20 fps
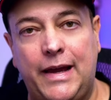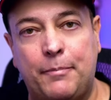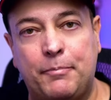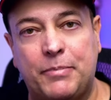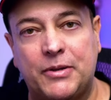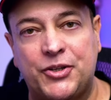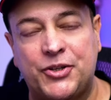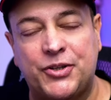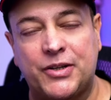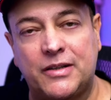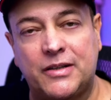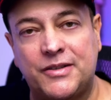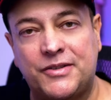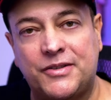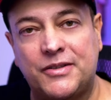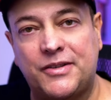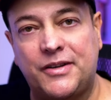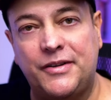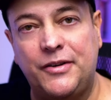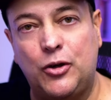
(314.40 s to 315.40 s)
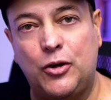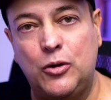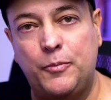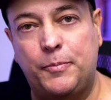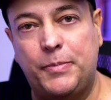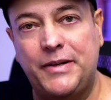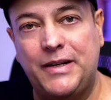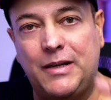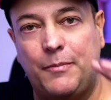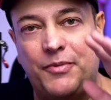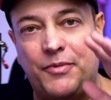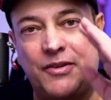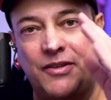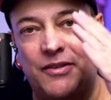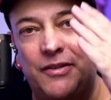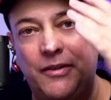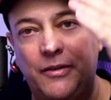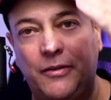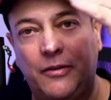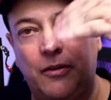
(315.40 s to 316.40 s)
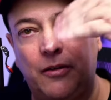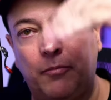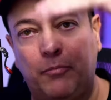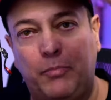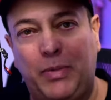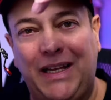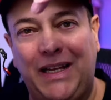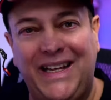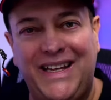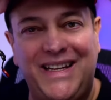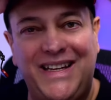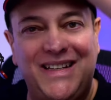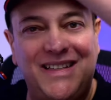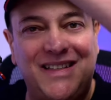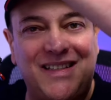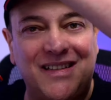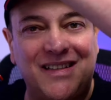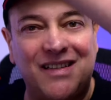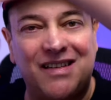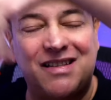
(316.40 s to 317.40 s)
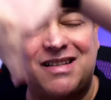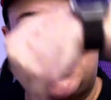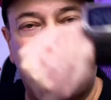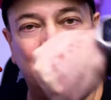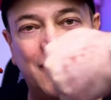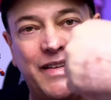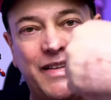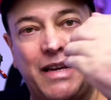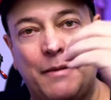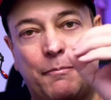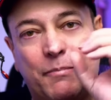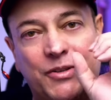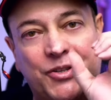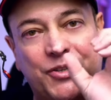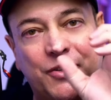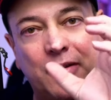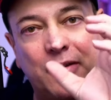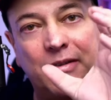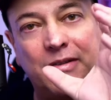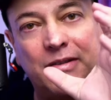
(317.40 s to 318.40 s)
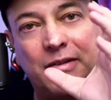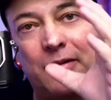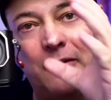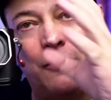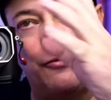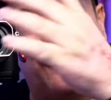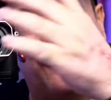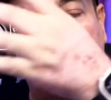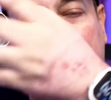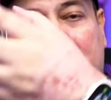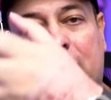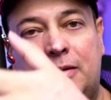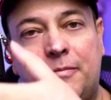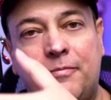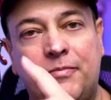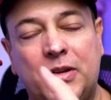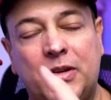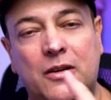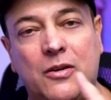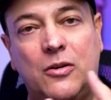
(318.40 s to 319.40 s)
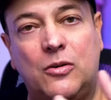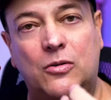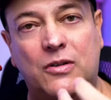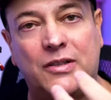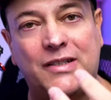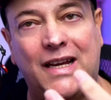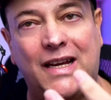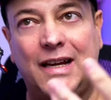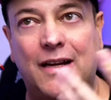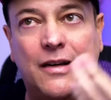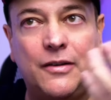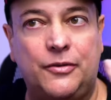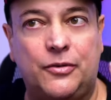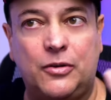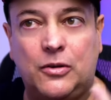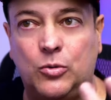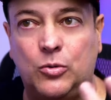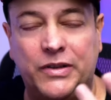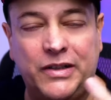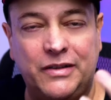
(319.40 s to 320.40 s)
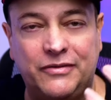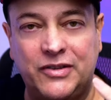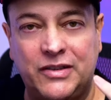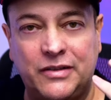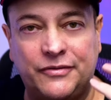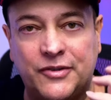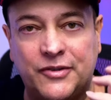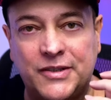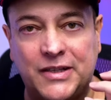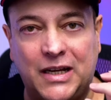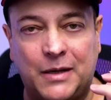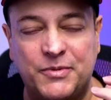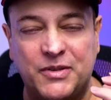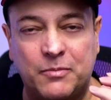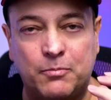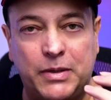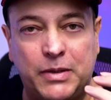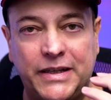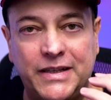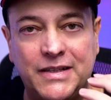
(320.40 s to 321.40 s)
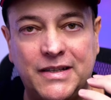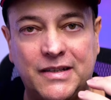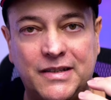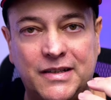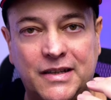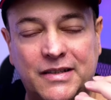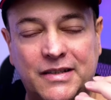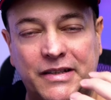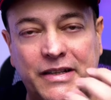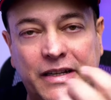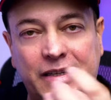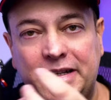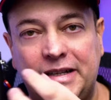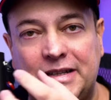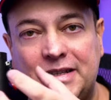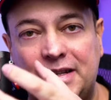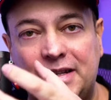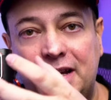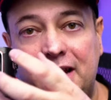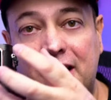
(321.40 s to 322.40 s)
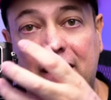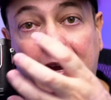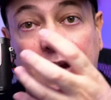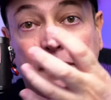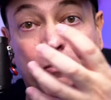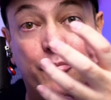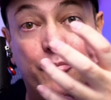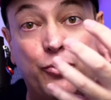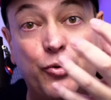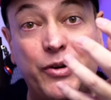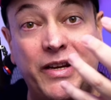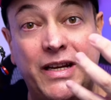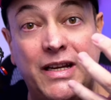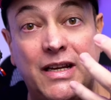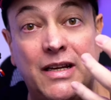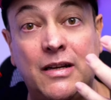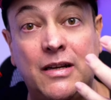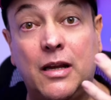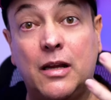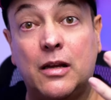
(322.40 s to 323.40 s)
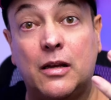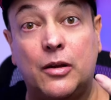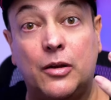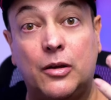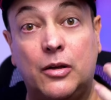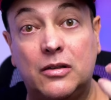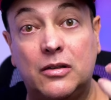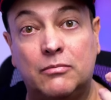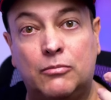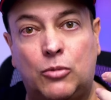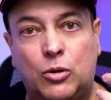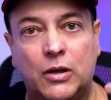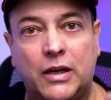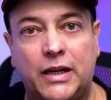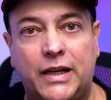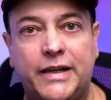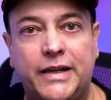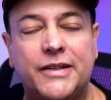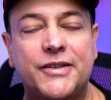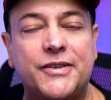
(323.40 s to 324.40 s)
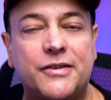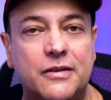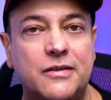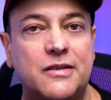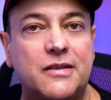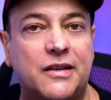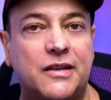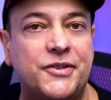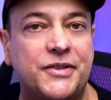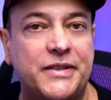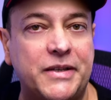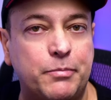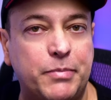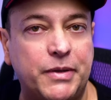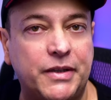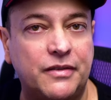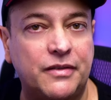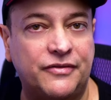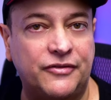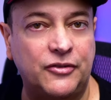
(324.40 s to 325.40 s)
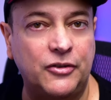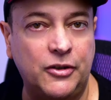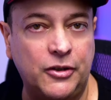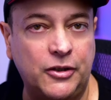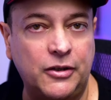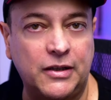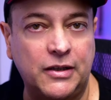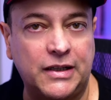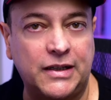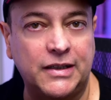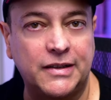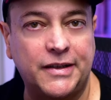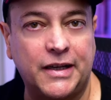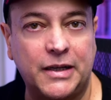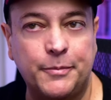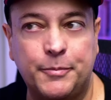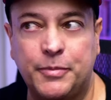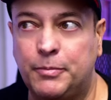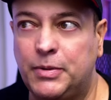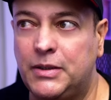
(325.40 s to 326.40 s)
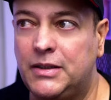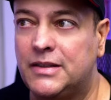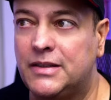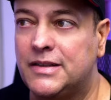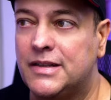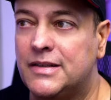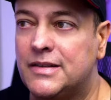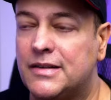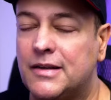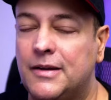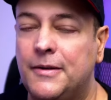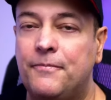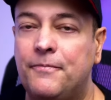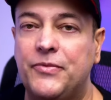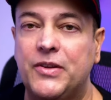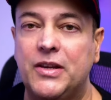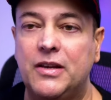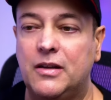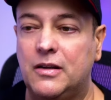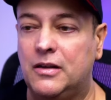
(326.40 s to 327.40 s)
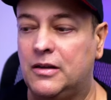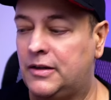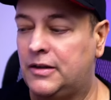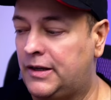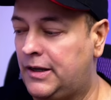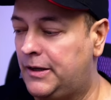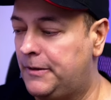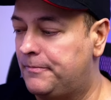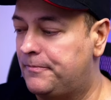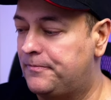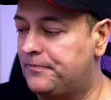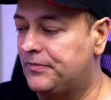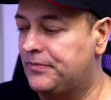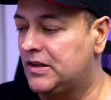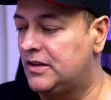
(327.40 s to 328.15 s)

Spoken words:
aperture. So it's going to open up those little blades inside the aperture, those little octagonal or whatever different types of blades exist in the lens, and bring in a lot more light. So it's actually better for low light capabilities. Okay,